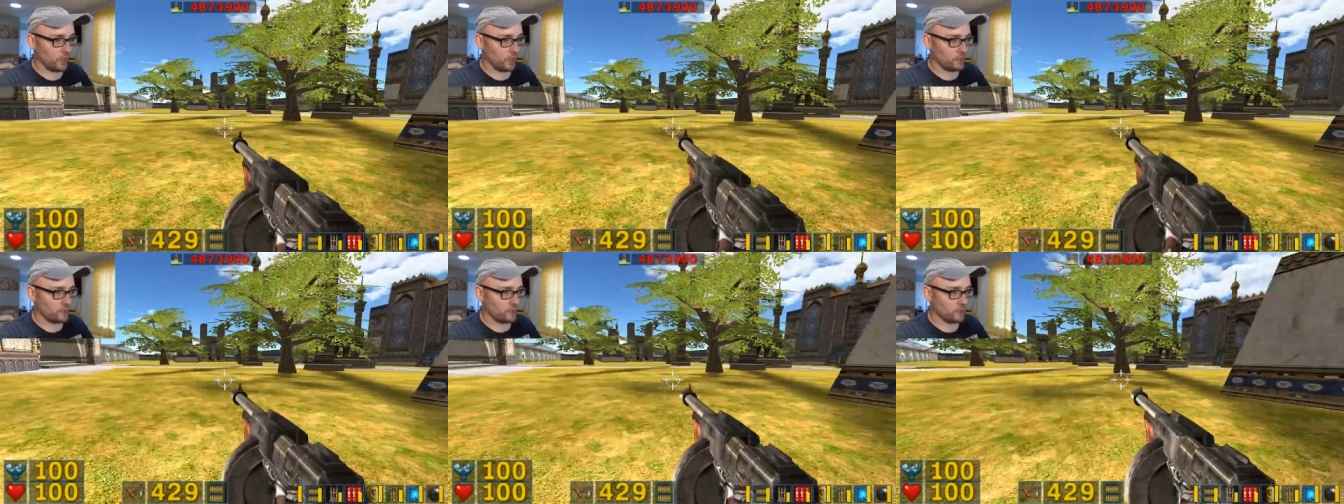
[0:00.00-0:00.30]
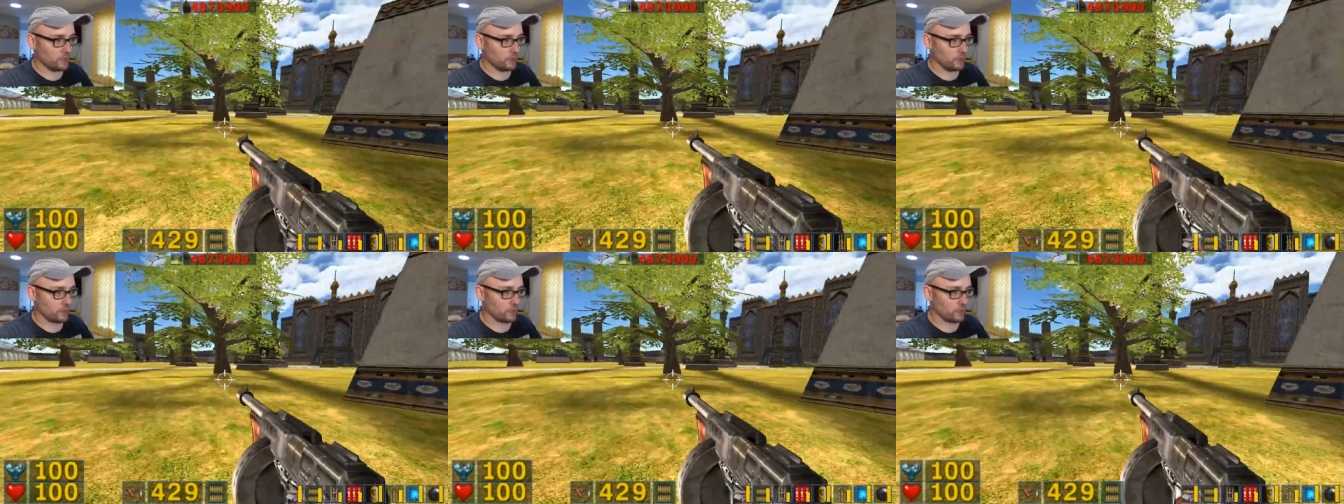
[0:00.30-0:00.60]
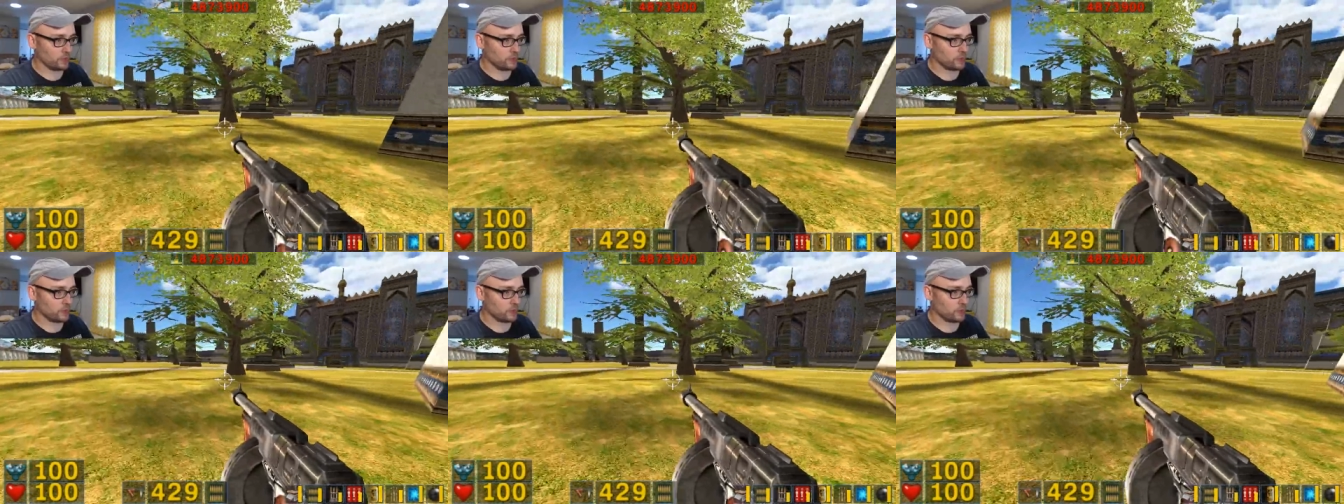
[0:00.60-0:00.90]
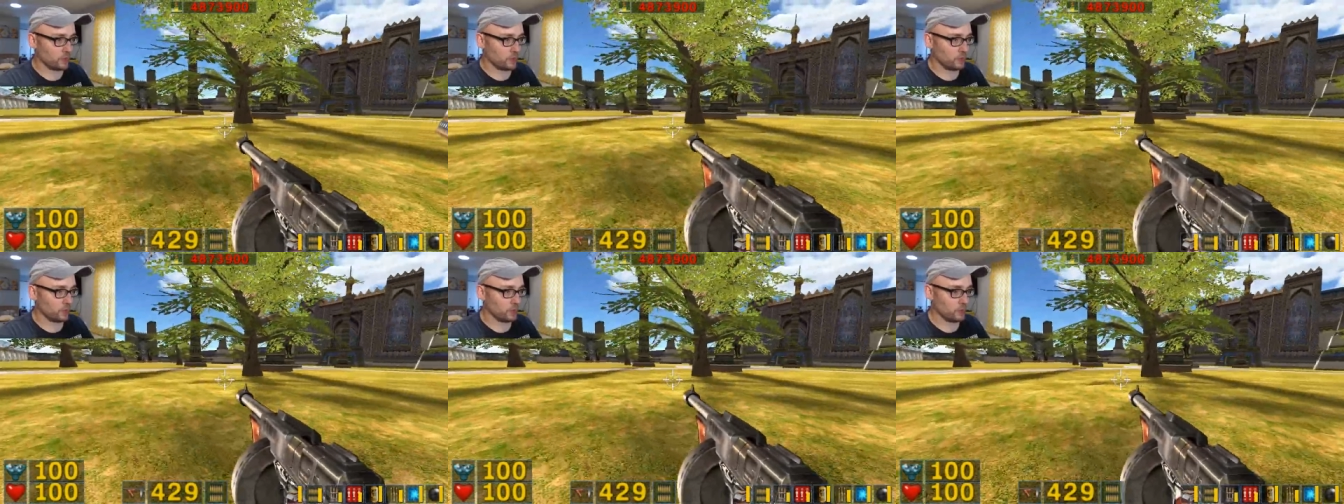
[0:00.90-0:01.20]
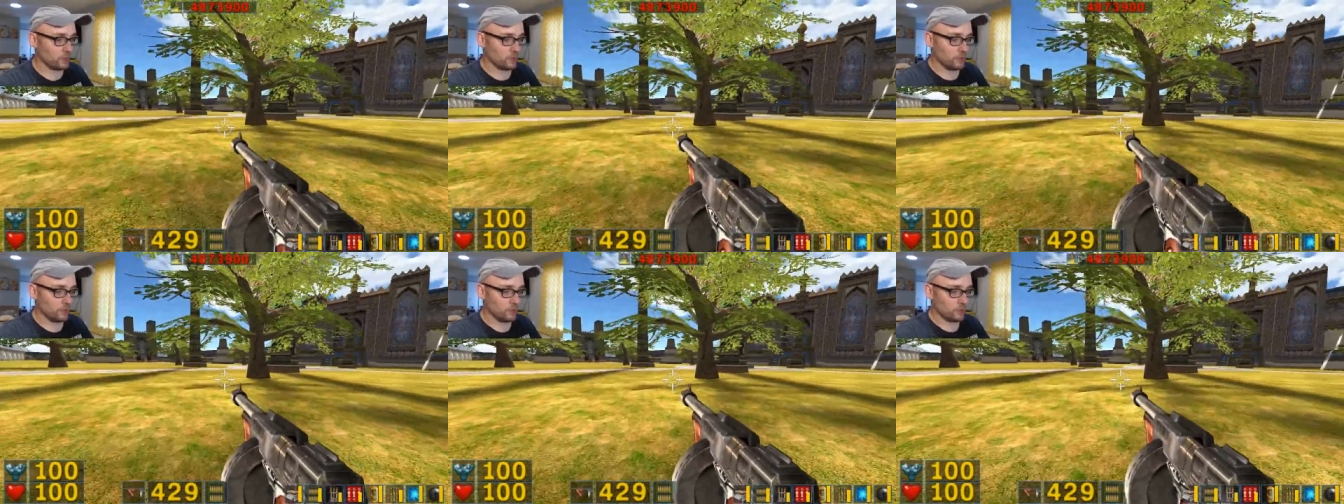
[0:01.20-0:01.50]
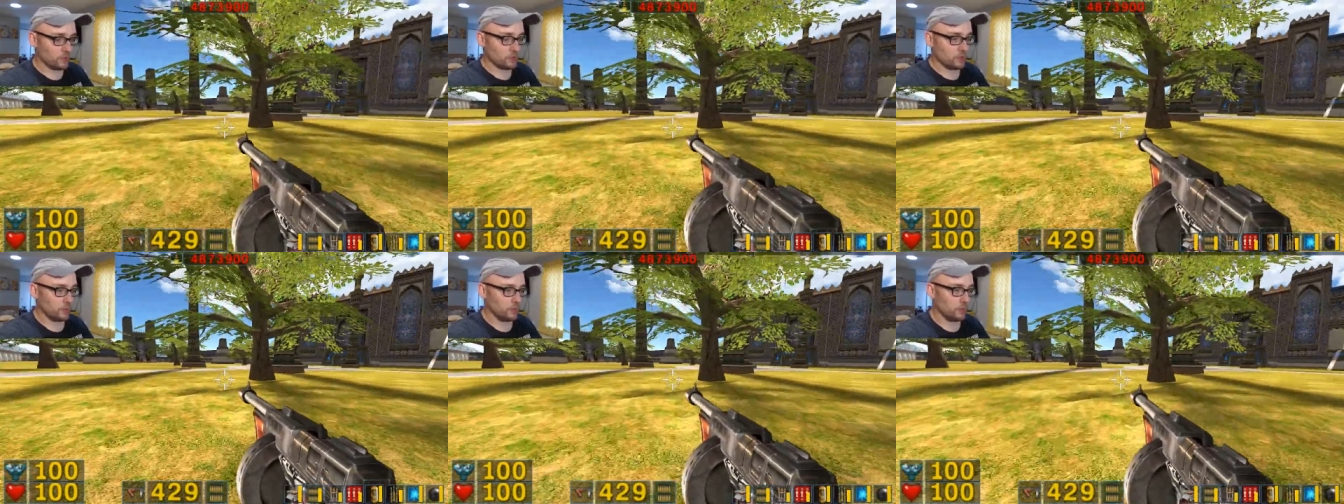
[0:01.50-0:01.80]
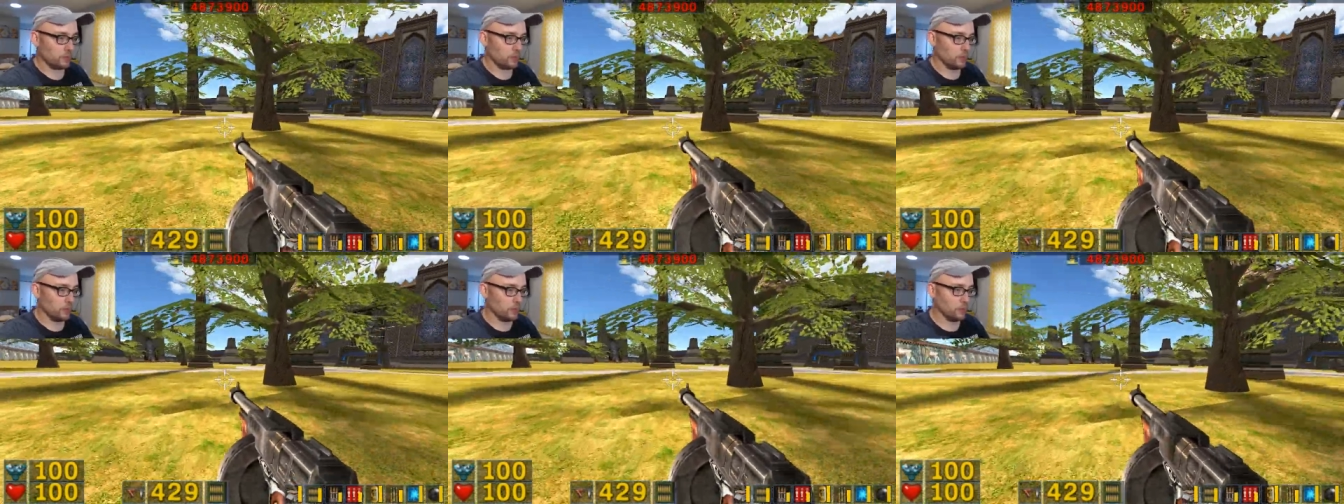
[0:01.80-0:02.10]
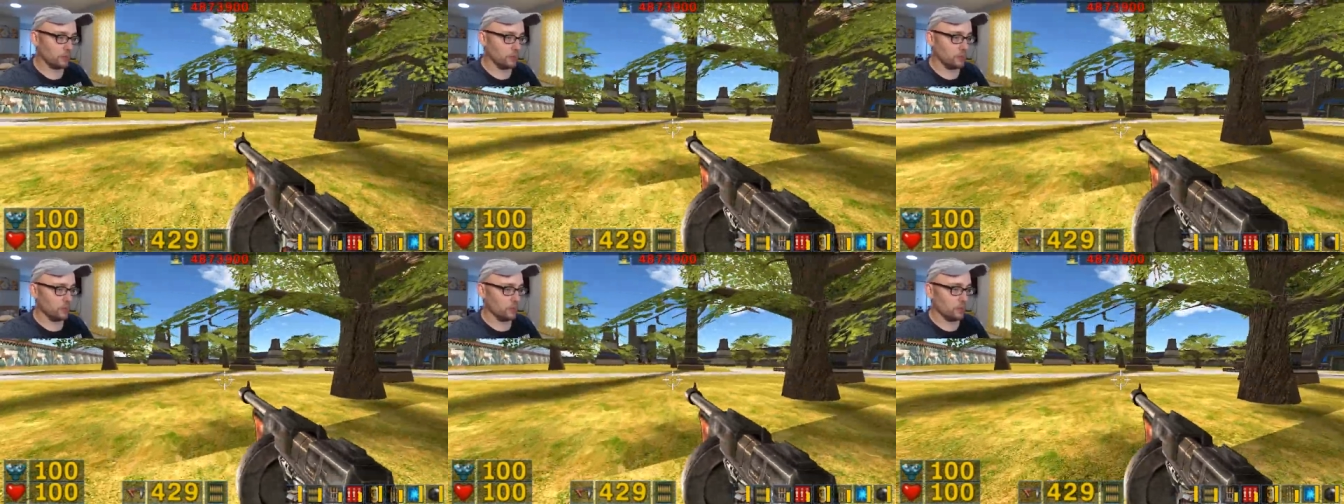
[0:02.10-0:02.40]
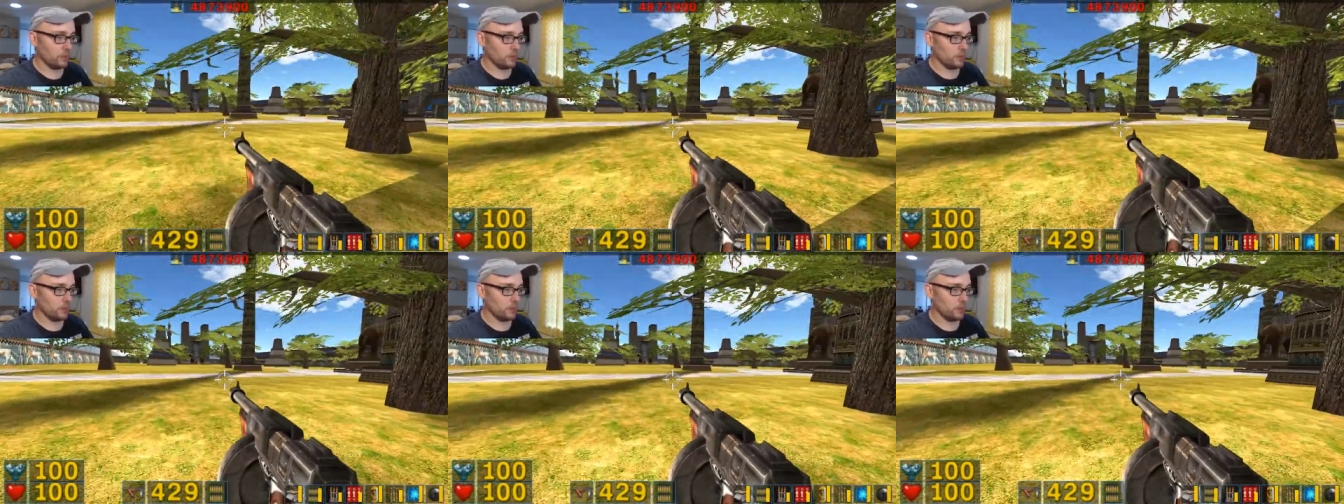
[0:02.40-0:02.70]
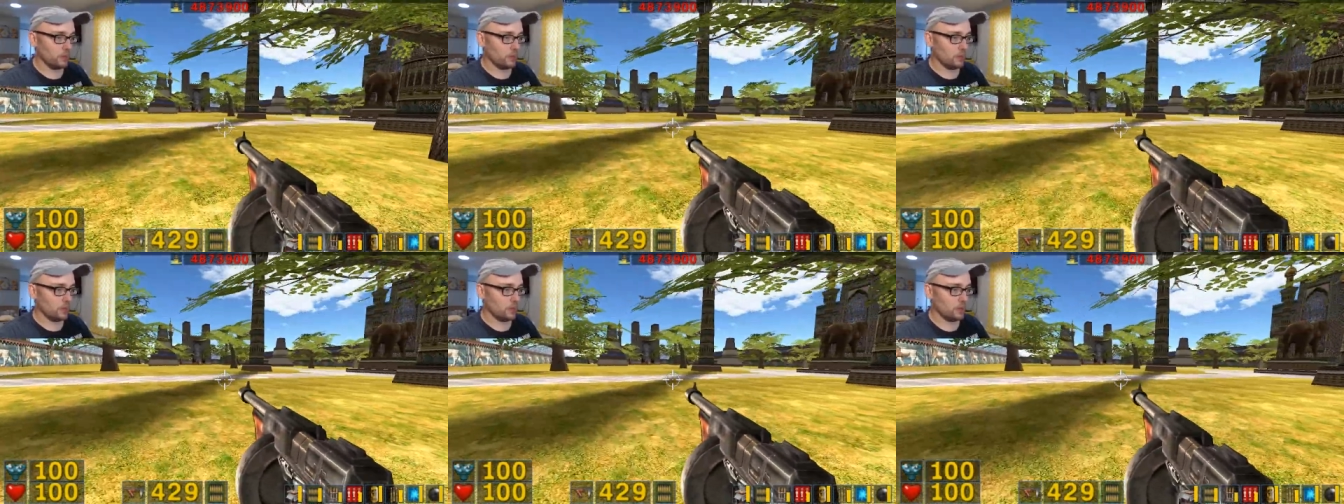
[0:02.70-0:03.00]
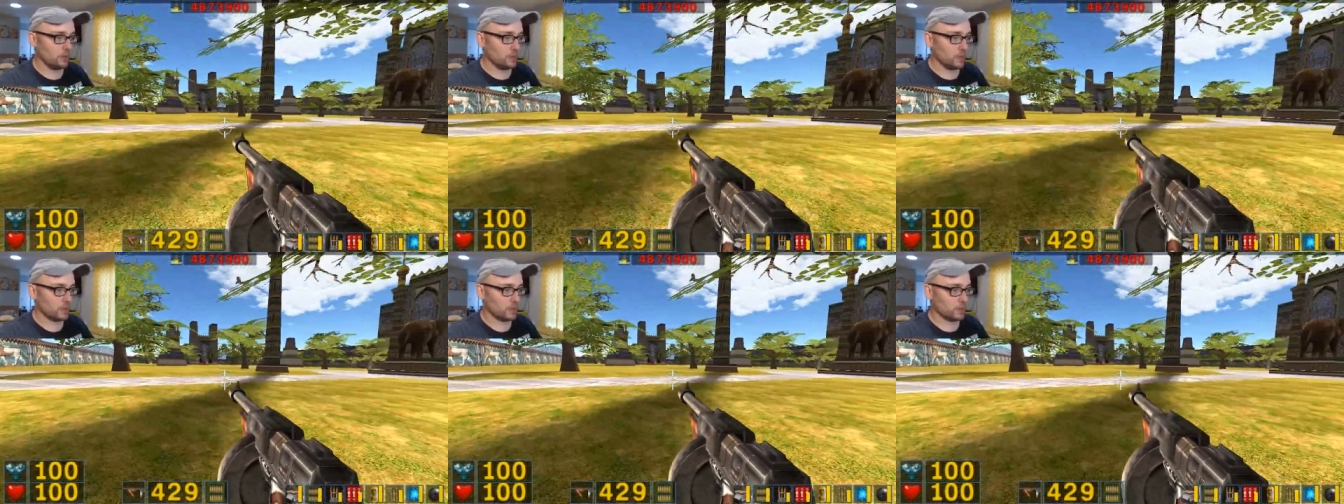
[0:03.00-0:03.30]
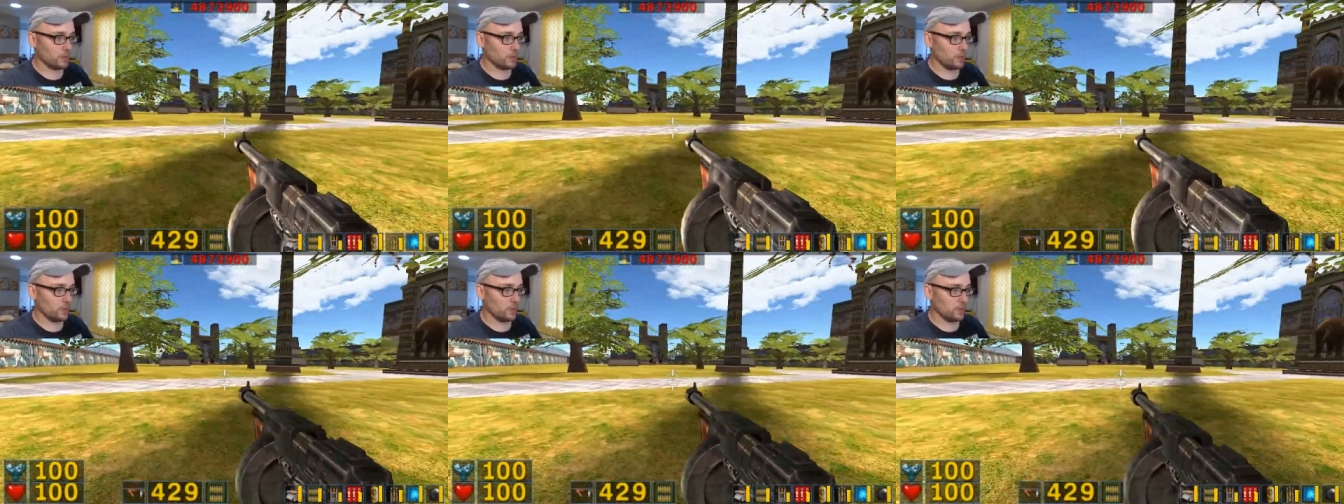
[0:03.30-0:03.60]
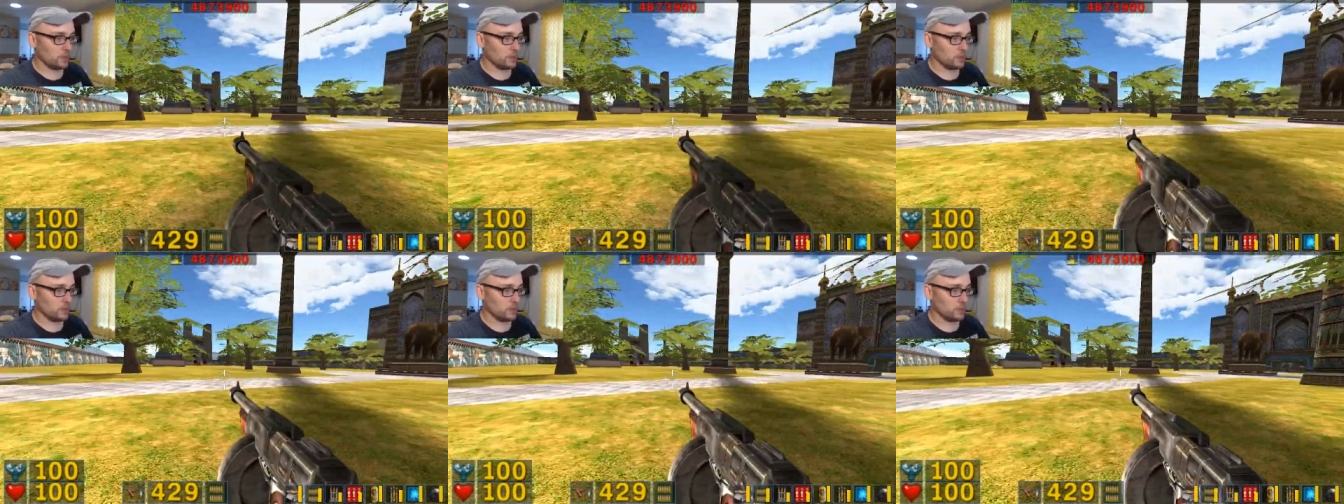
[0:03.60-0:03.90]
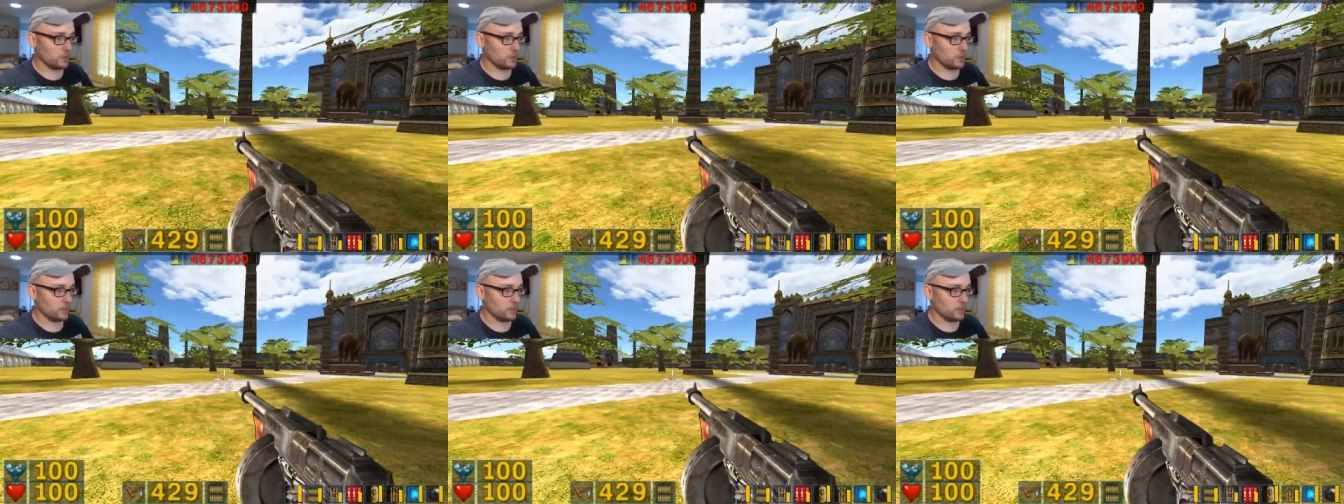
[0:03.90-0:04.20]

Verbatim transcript: into at the start, too, so... And that's going to be its own